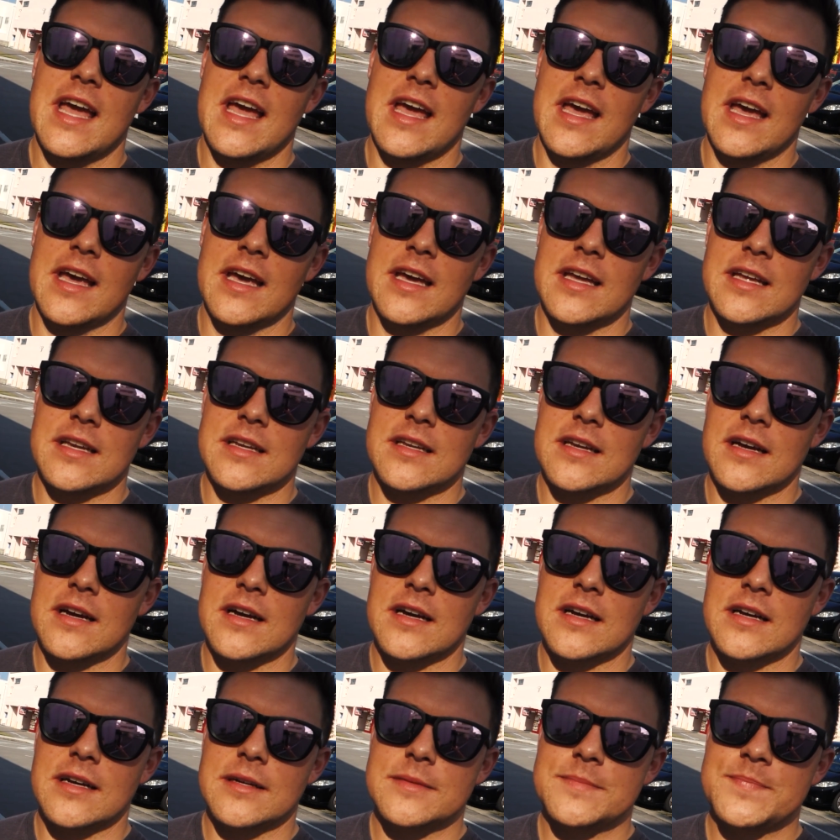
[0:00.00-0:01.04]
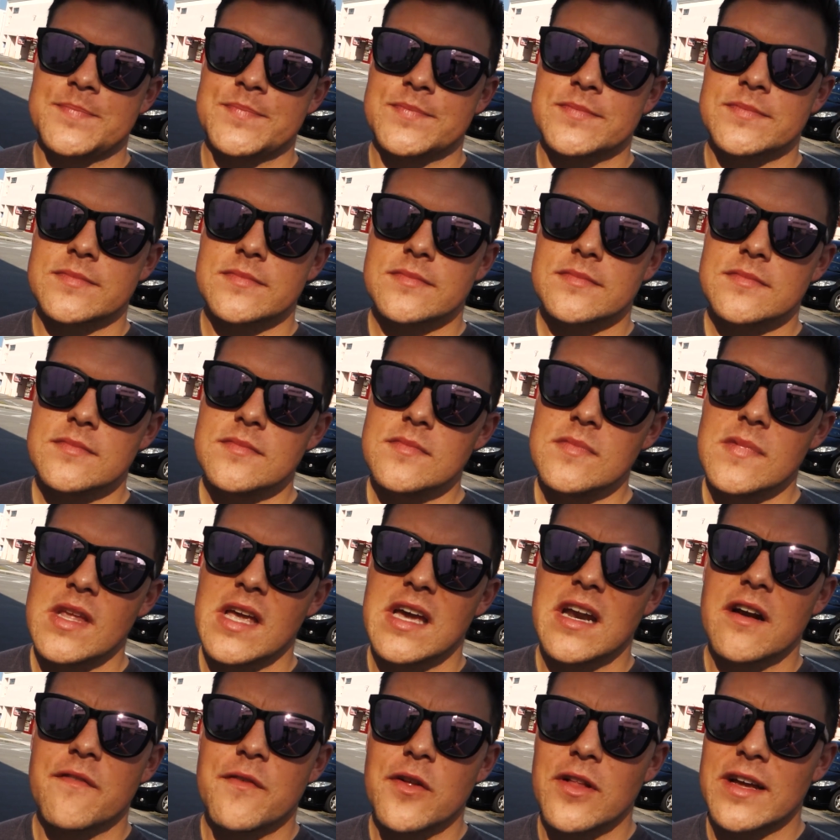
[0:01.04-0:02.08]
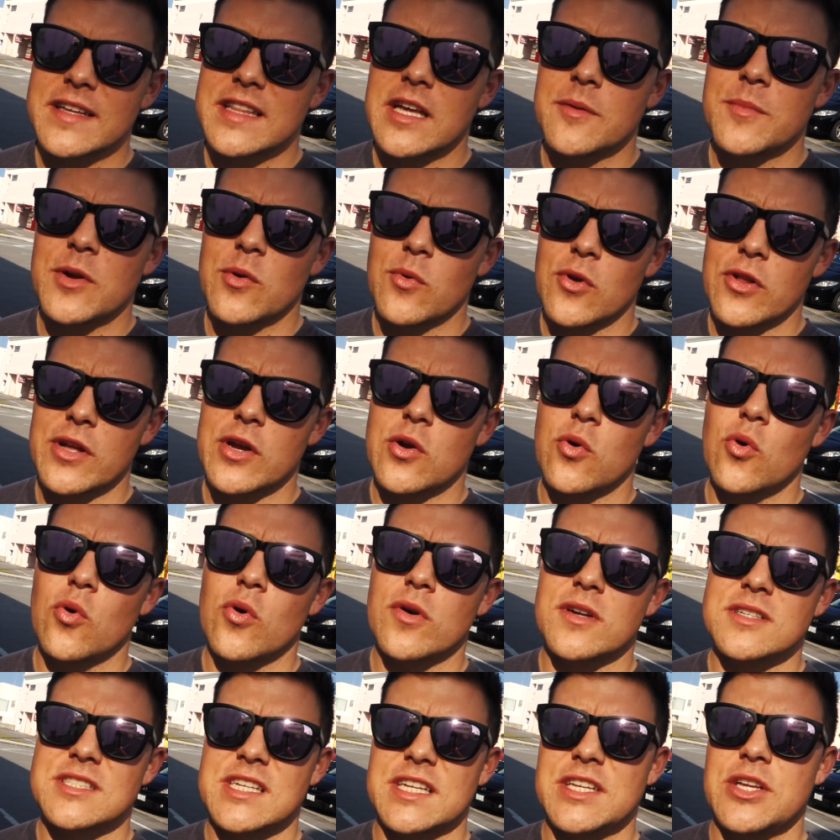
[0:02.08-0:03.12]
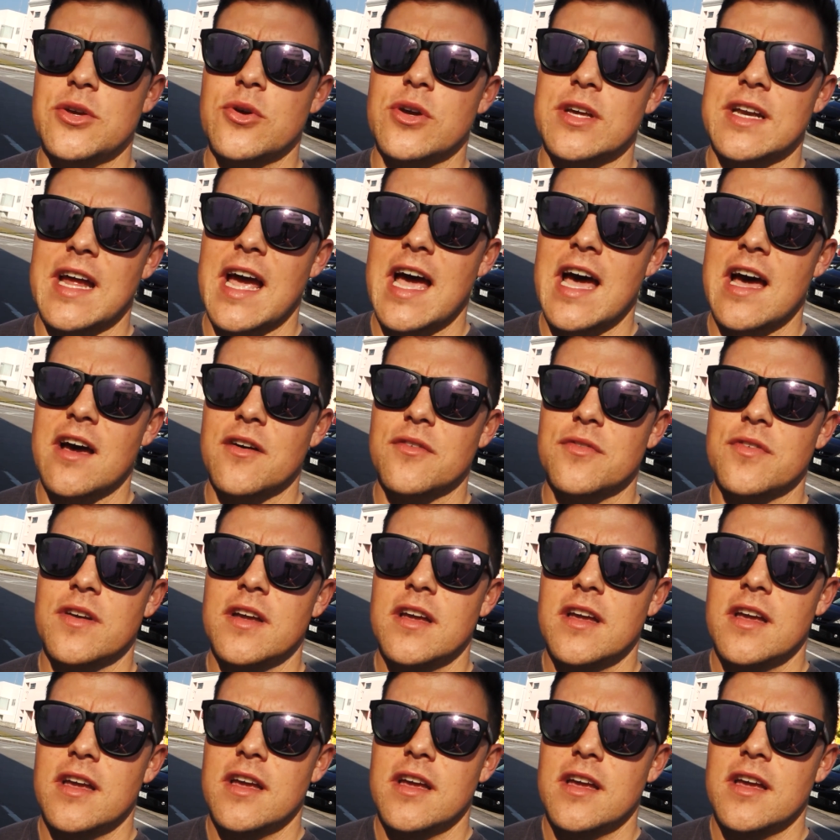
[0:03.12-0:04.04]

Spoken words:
And I feel like that'd be really cool, because then you could have